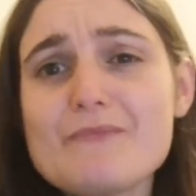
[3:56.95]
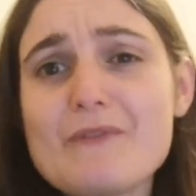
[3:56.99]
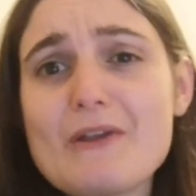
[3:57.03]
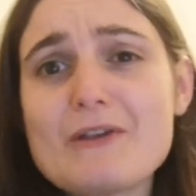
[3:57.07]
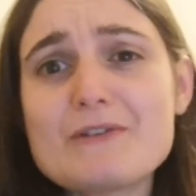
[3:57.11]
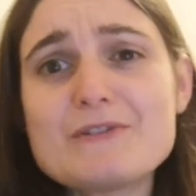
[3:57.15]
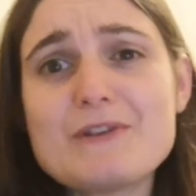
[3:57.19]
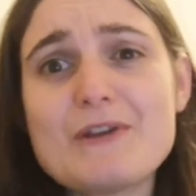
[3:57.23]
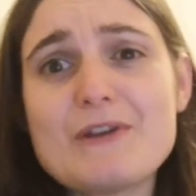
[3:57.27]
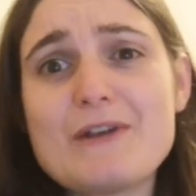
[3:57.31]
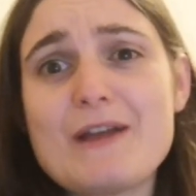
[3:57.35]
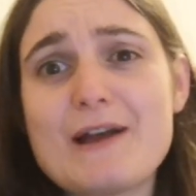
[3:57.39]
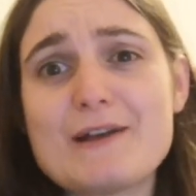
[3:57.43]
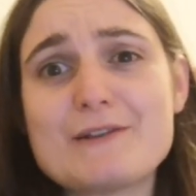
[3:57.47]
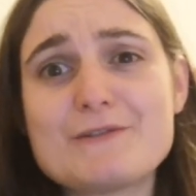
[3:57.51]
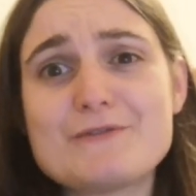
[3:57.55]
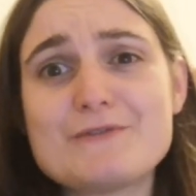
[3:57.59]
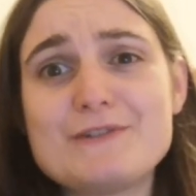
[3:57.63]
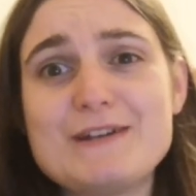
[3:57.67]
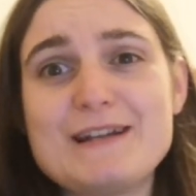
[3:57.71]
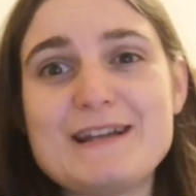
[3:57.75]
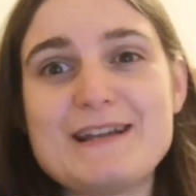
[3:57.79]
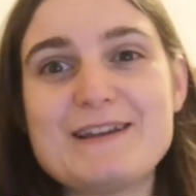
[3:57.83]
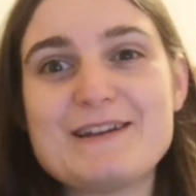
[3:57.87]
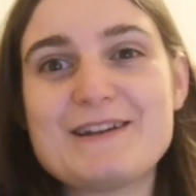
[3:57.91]
So yeah, it's
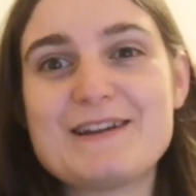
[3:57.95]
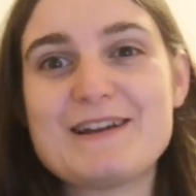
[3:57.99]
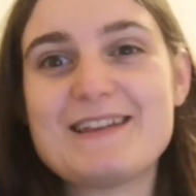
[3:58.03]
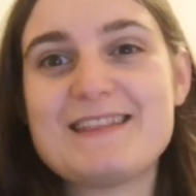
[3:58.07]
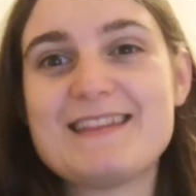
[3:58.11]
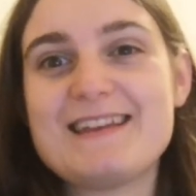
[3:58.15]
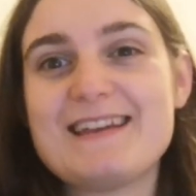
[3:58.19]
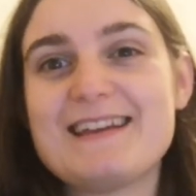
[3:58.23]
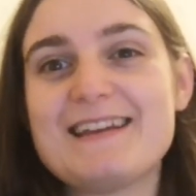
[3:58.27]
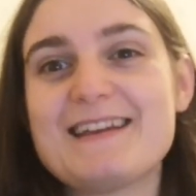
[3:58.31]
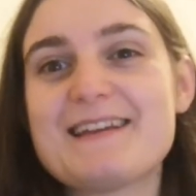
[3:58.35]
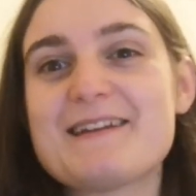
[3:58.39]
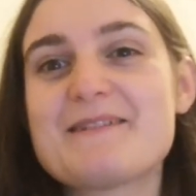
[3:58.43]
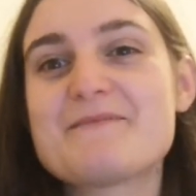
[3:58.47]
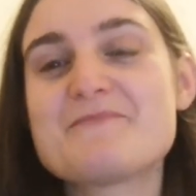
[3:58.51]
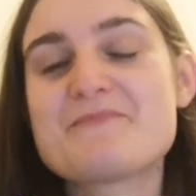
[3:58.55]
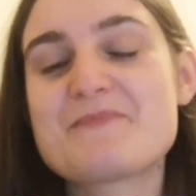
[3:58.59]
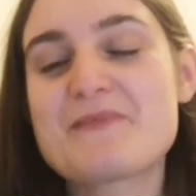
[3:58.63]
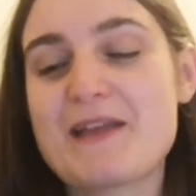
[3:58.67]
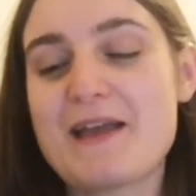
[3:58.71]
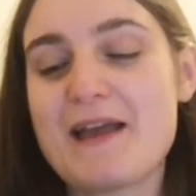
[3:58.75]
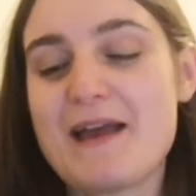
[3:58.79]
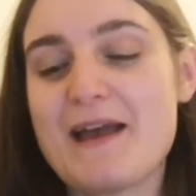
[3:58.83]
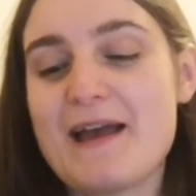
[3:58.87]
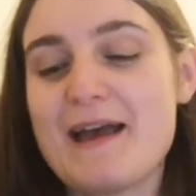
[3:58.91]
really good, I think.
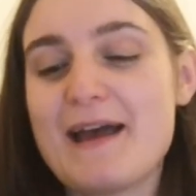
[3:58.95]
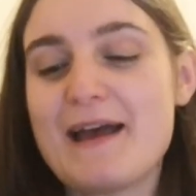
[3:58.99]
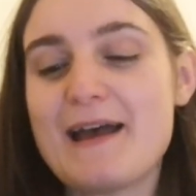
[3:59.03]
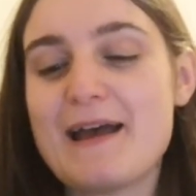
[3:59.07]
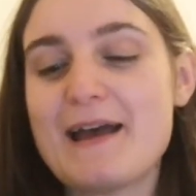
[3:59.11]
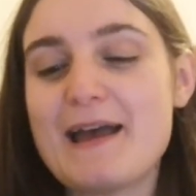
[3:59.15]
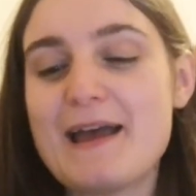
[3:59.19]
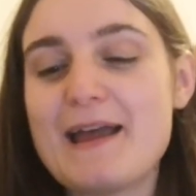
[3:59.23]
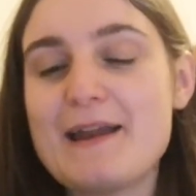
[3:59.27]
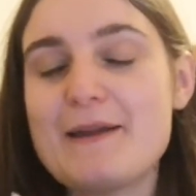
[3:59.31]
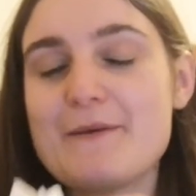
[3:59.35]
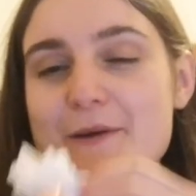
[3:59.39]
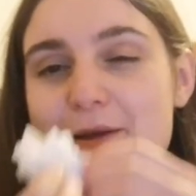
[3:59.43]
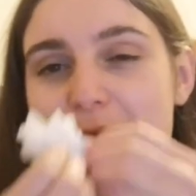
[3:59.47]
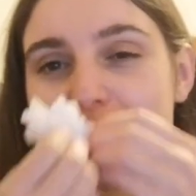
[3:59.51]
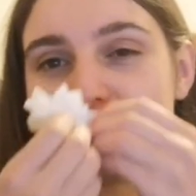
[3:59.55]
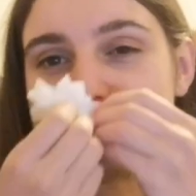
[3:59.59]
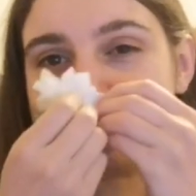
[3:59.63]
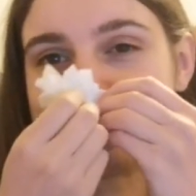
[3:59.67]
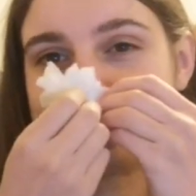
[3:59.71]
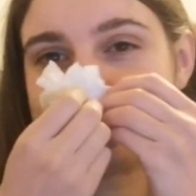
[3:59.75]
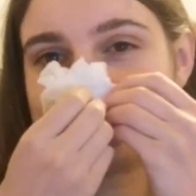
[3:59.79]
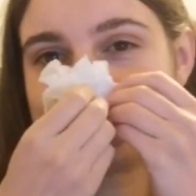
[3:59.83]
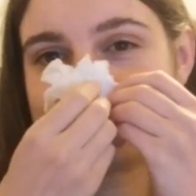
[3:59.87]
Anyway,